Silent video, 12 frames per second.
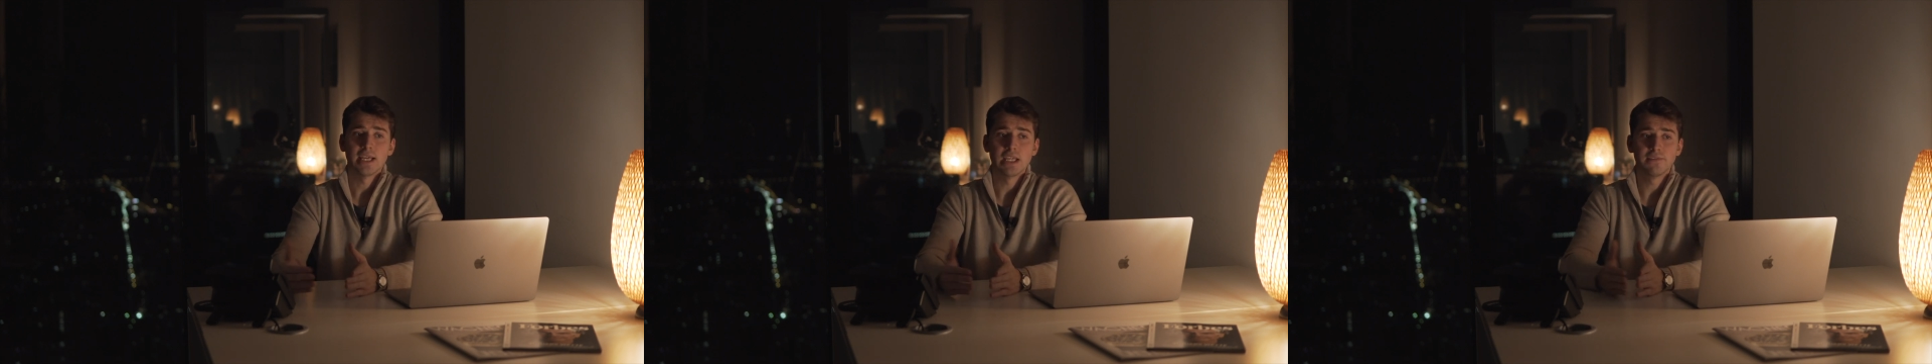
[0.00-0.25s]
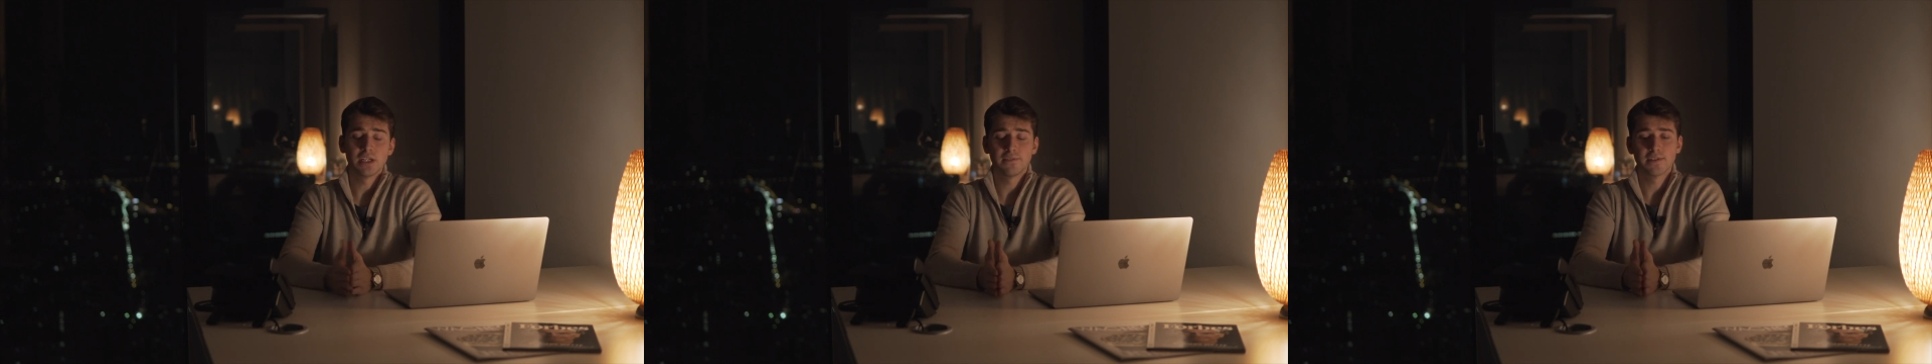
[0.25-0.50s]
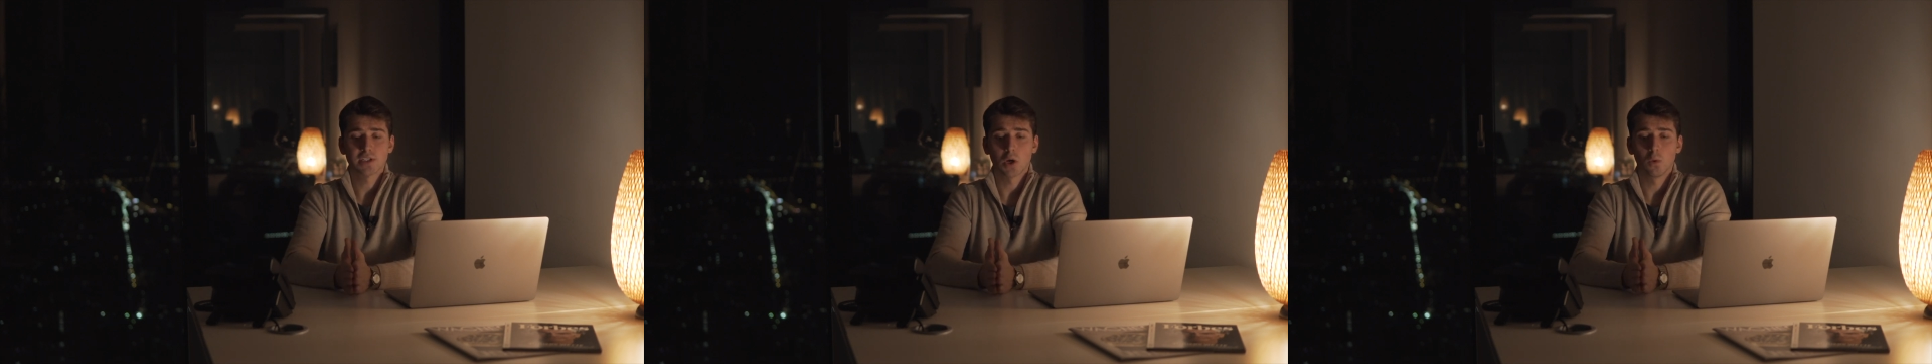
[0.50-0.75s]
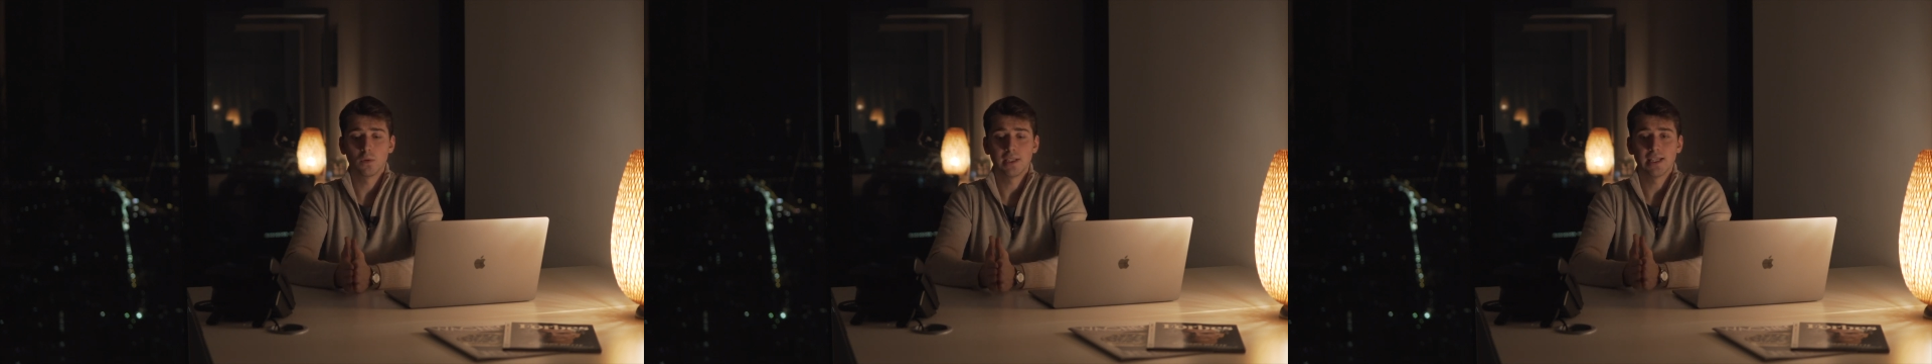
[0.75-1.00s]
even if it's
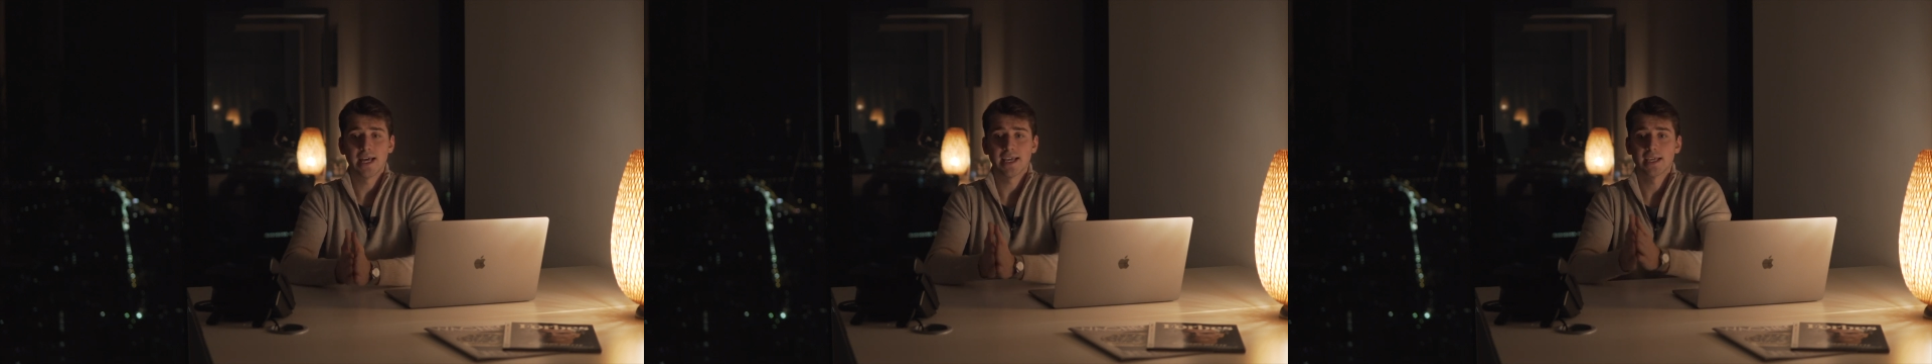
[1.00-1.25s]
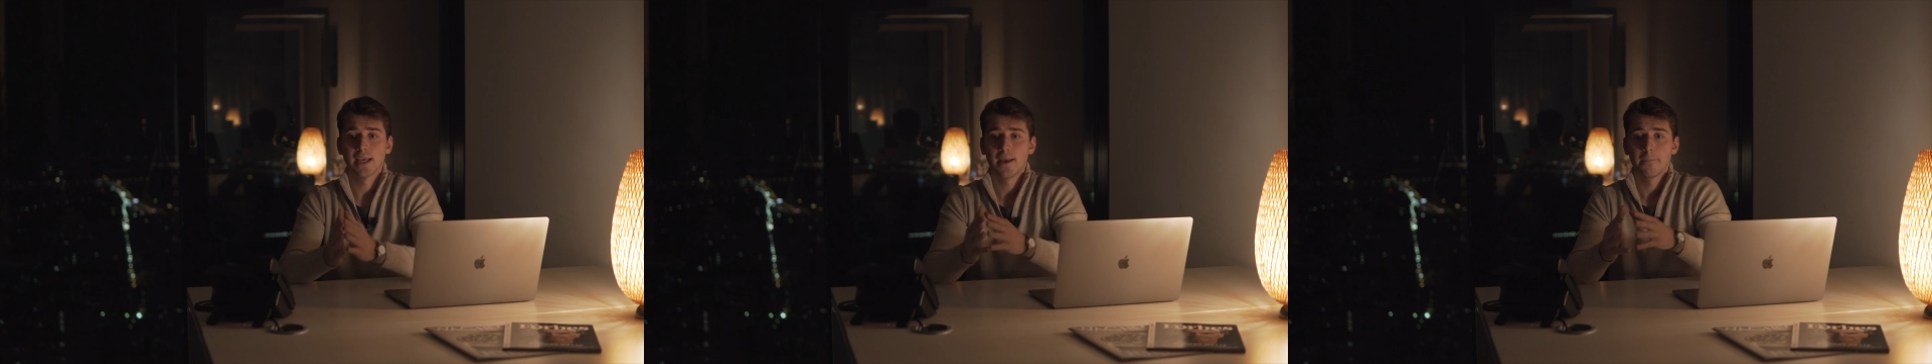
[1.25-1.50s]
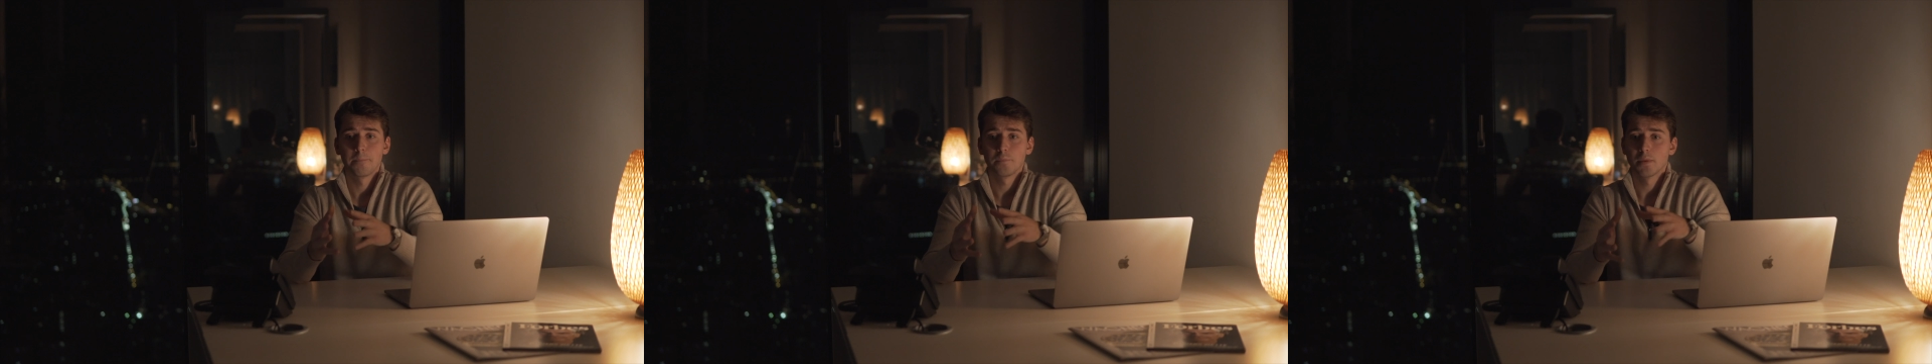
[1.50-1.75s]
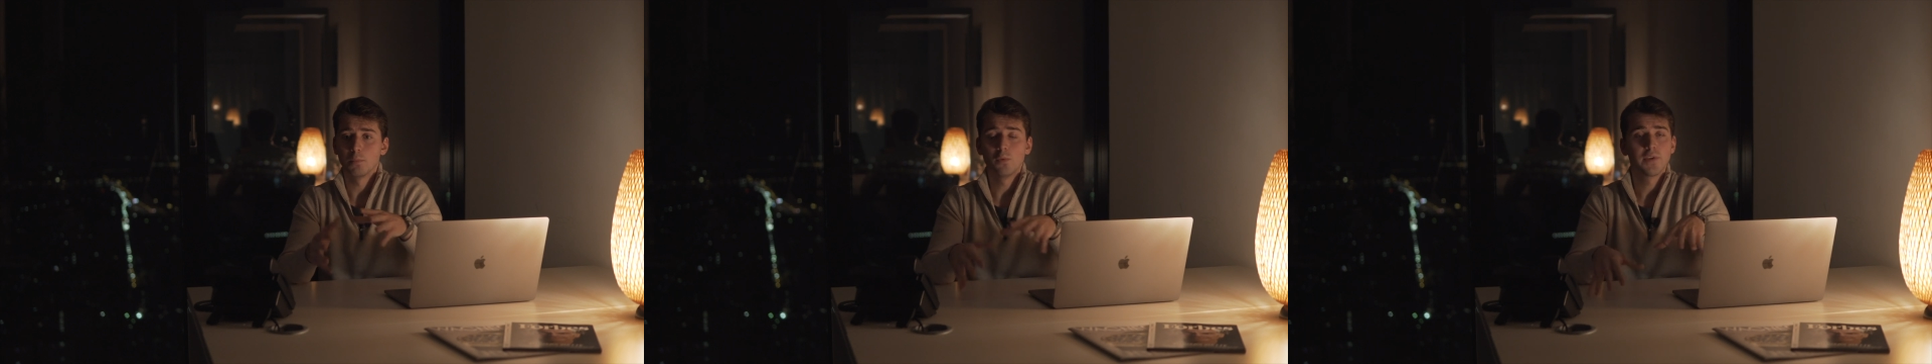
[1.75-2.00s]
only like
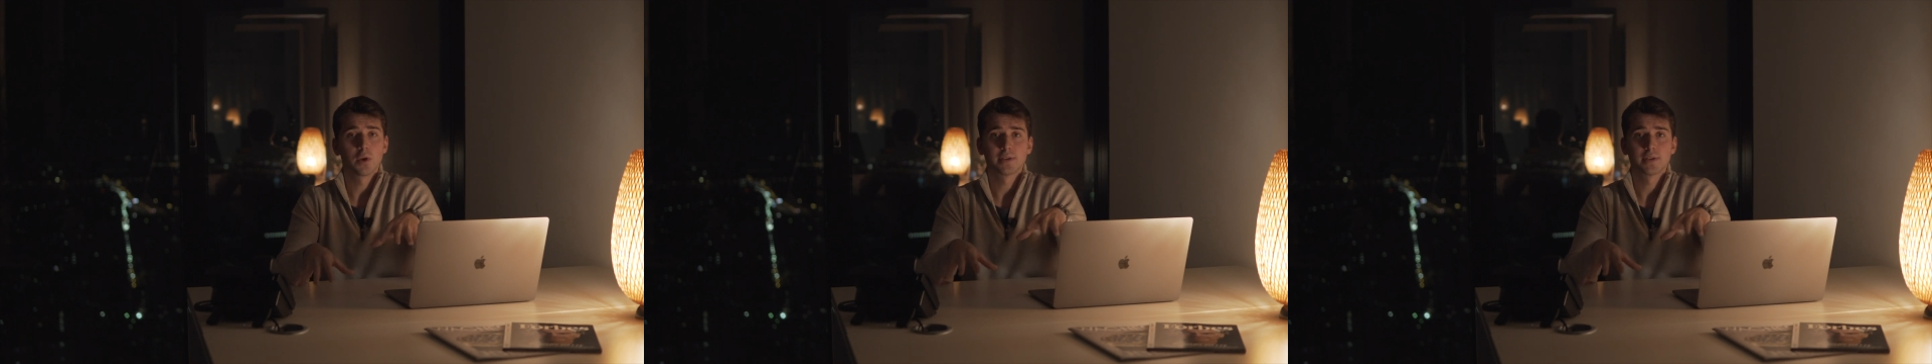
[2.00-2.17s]
moving